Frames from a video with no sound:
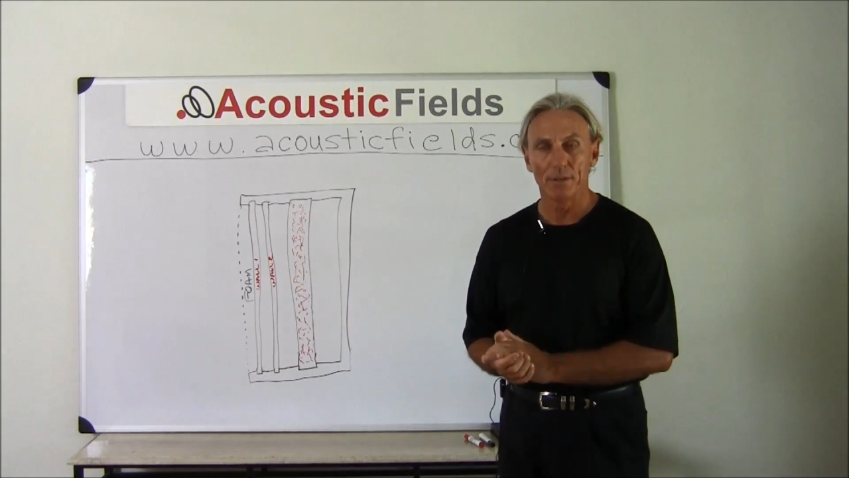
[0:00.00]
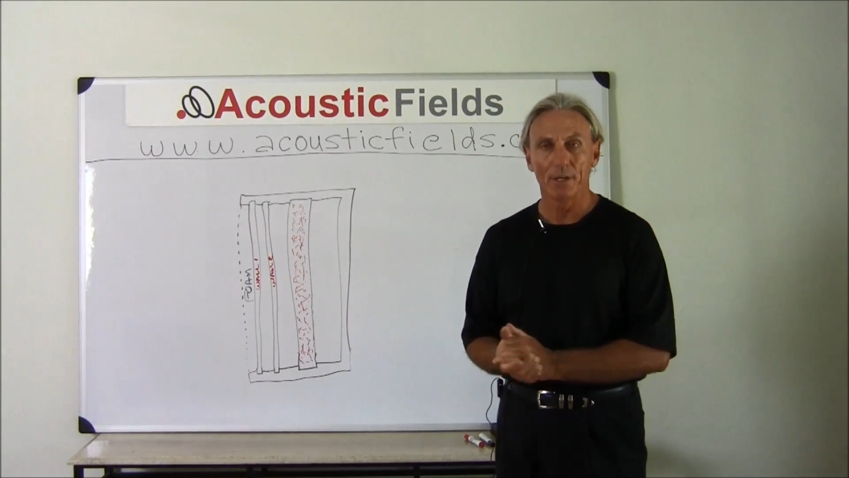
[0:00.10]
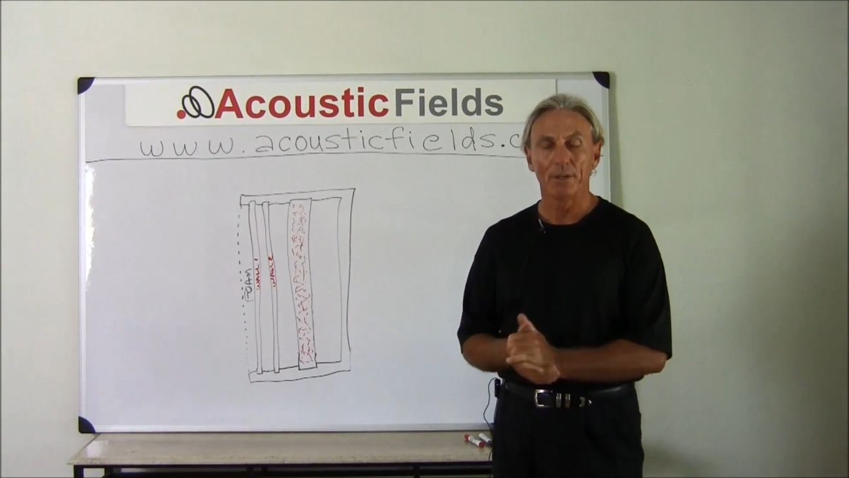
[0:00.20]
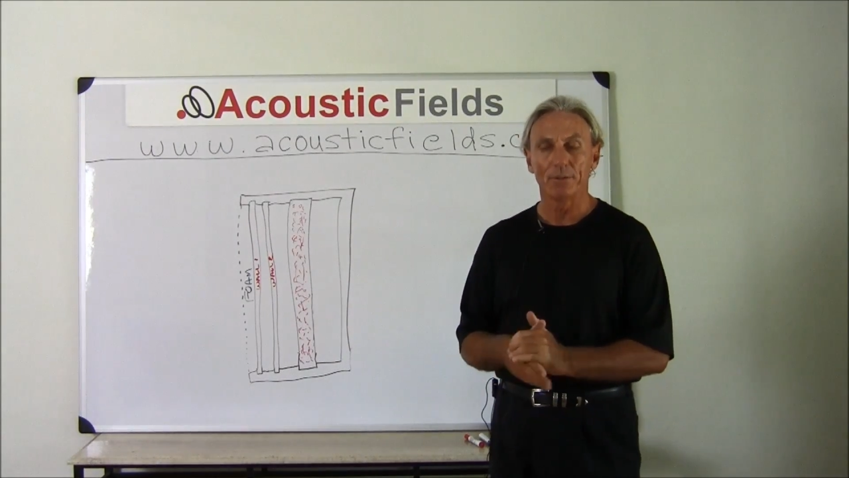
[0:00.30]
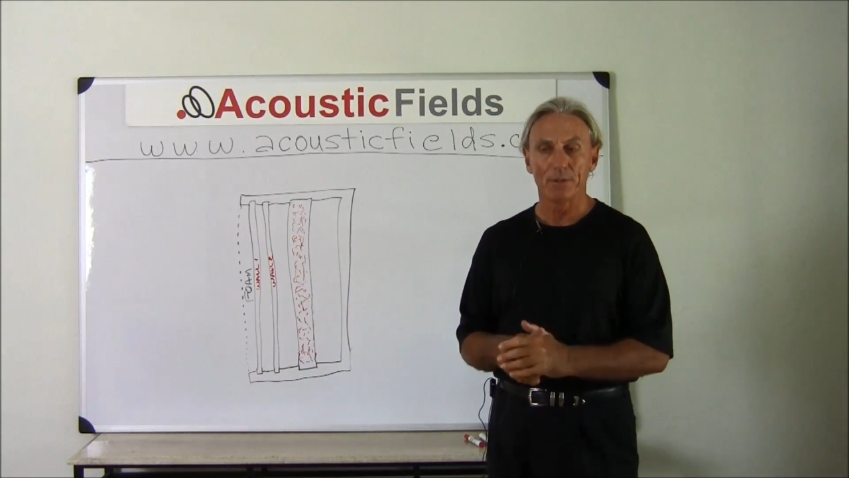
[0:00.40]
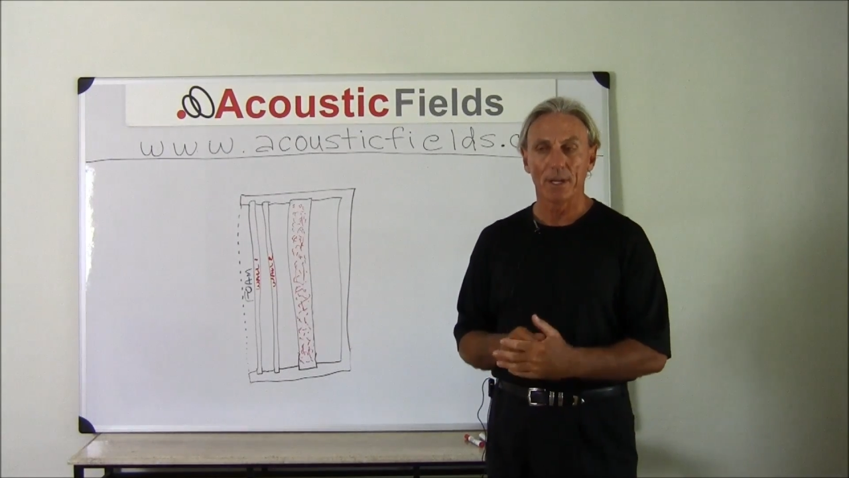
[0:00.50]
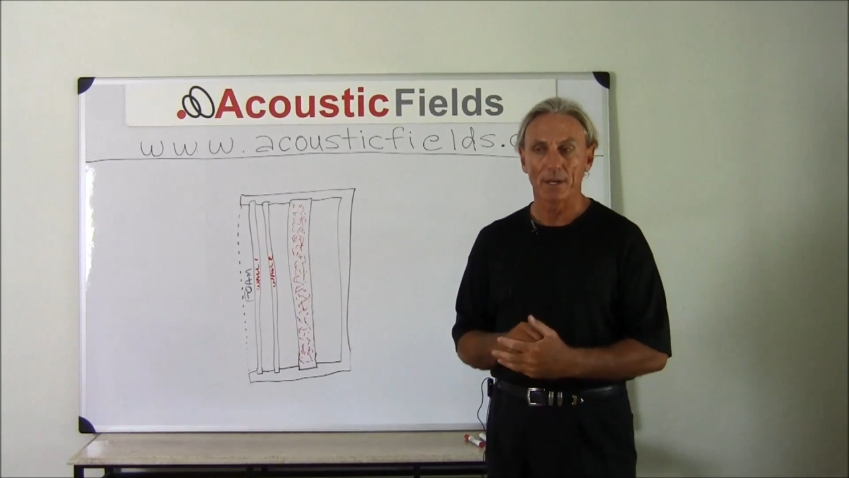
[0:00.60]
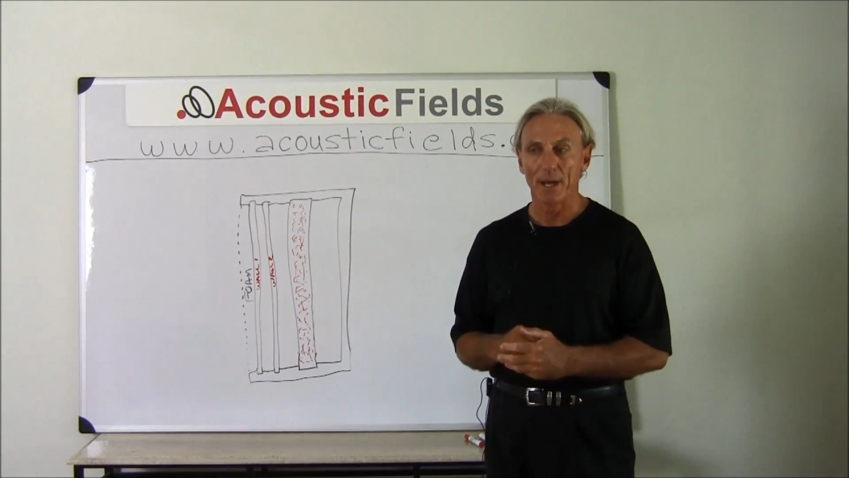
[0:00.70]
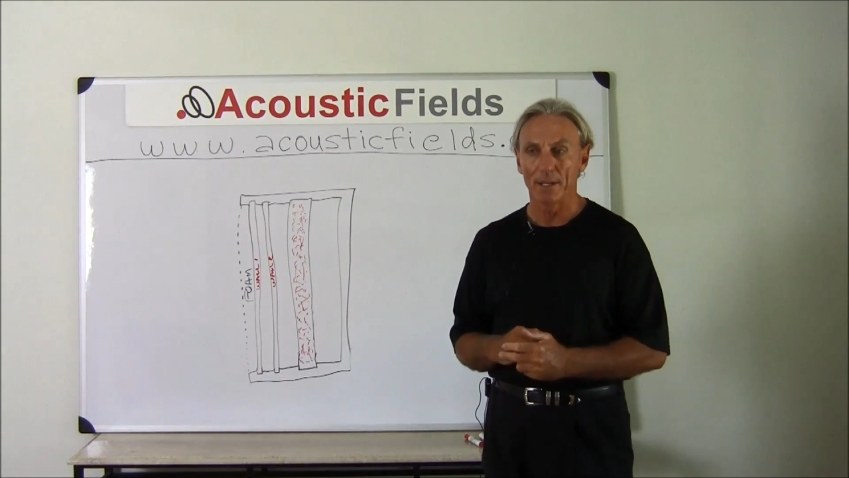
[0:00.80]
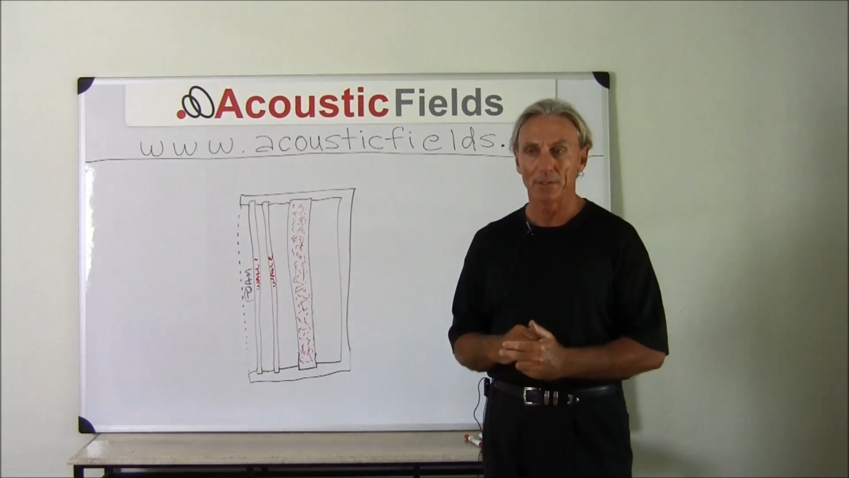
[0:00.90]
than other
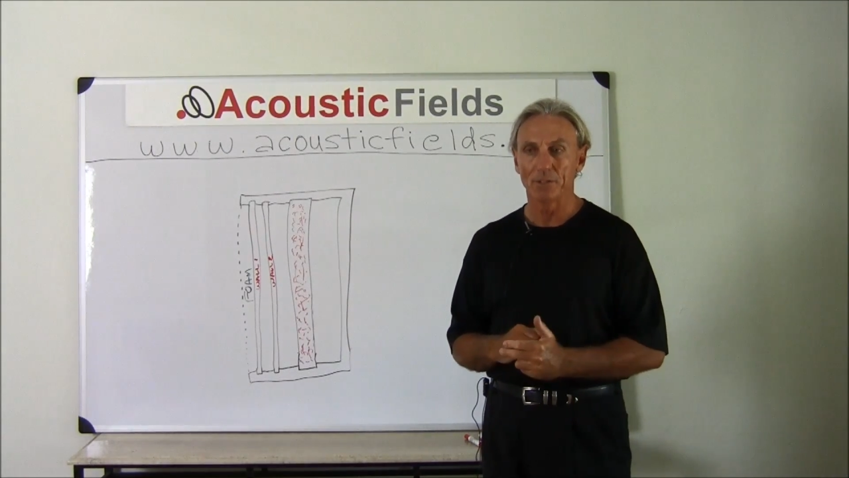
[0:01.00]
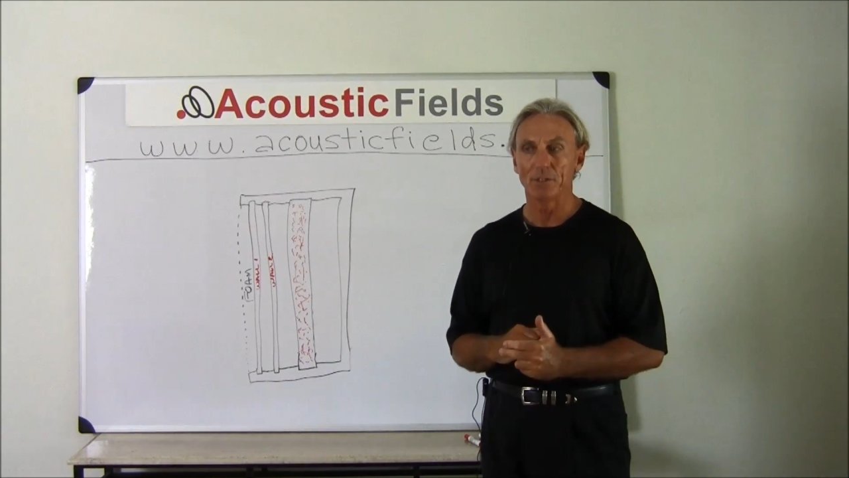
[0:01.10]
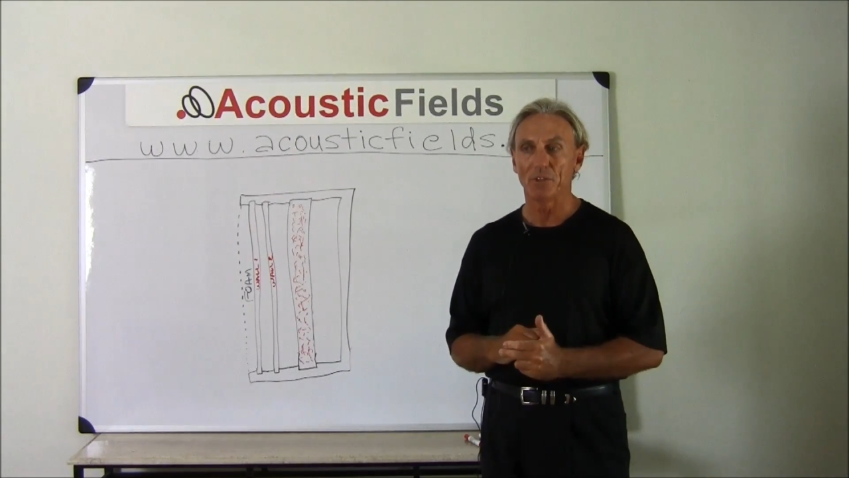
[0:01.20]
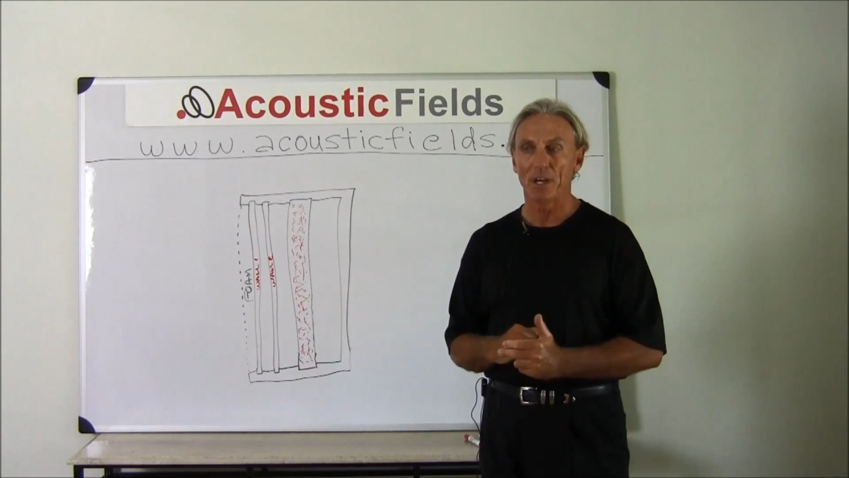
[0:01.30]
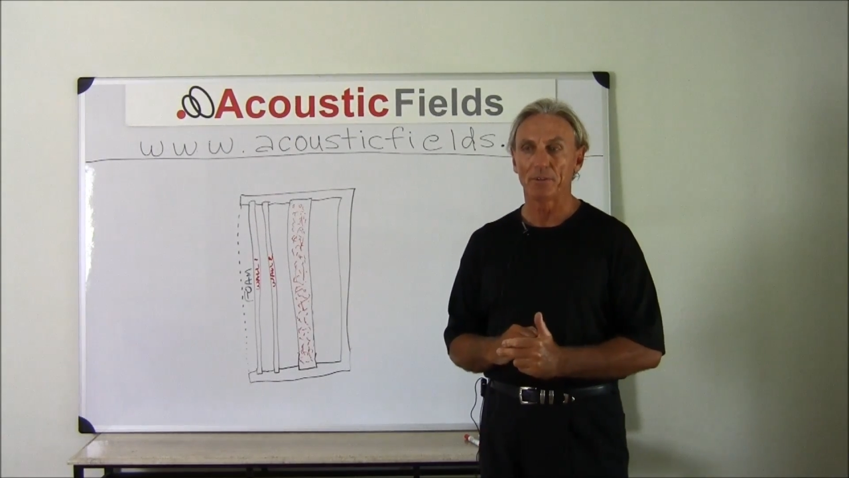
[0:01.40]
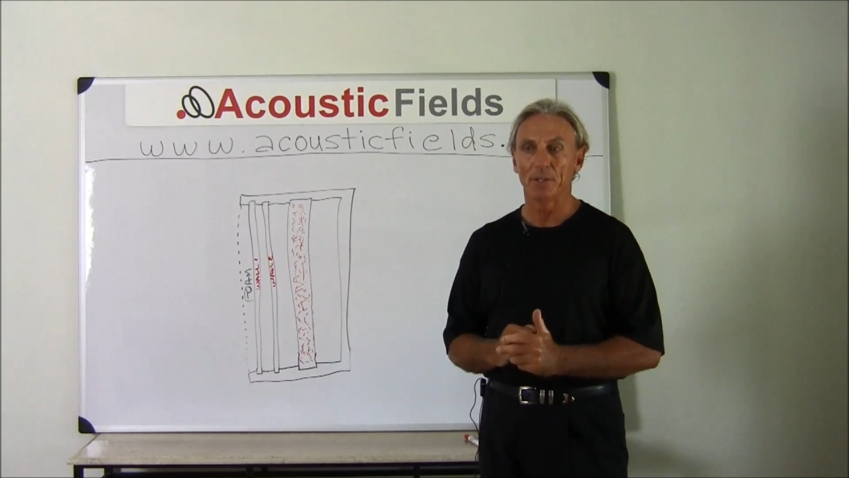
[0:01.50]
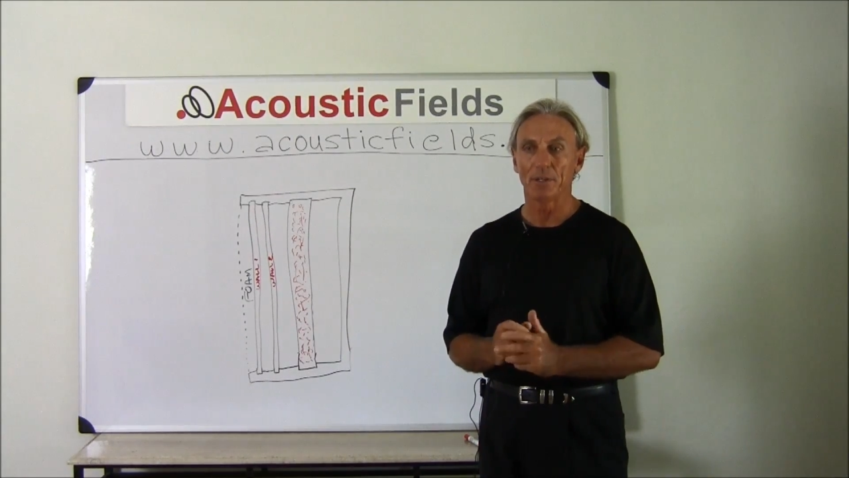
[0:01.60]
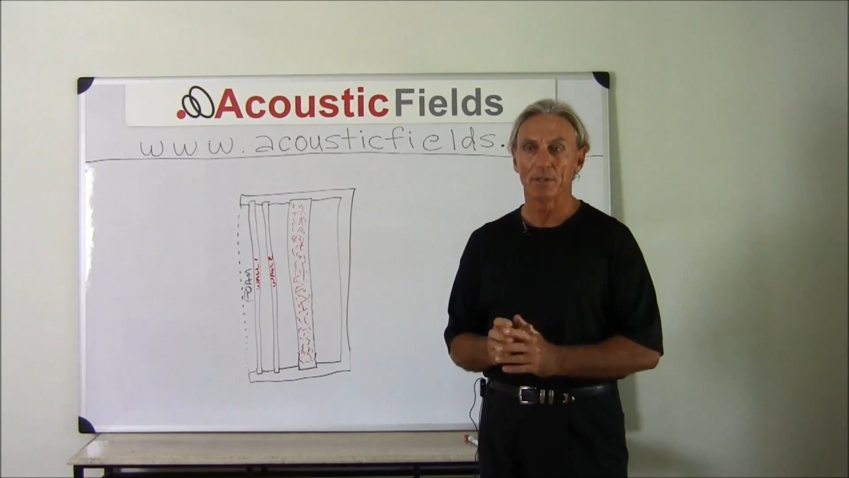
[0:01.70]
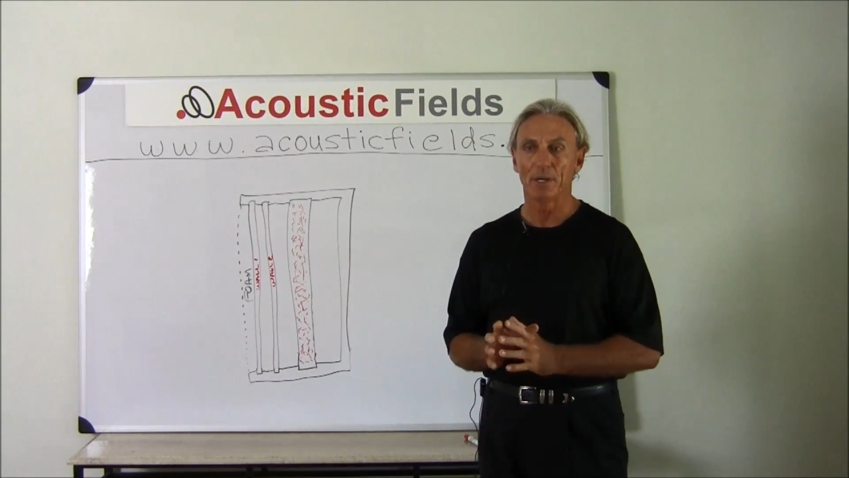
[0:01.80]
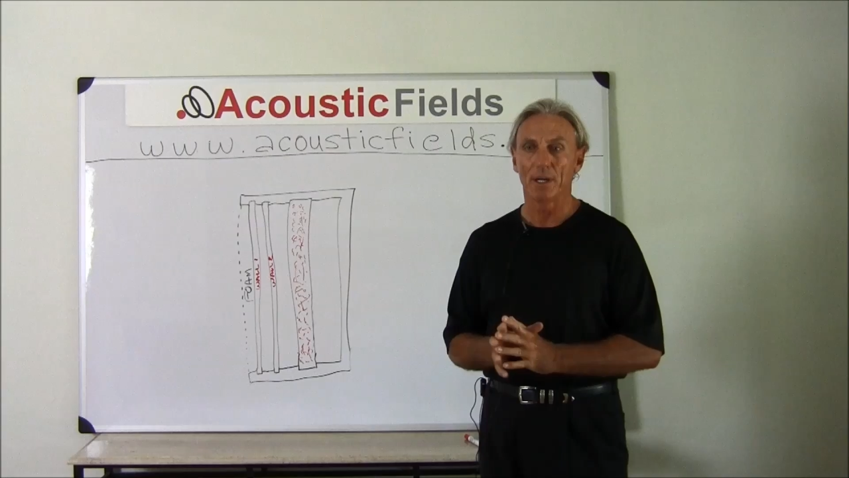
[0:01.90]
technologies out there?